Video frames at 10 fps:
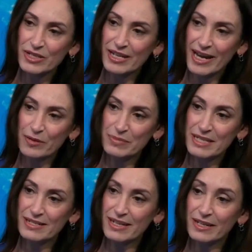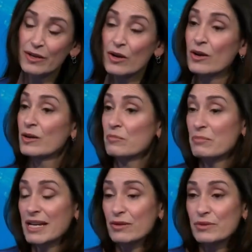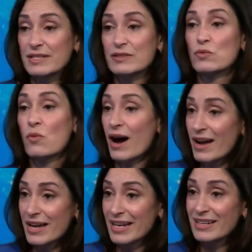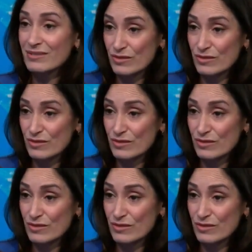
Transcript: happens. And many reasons why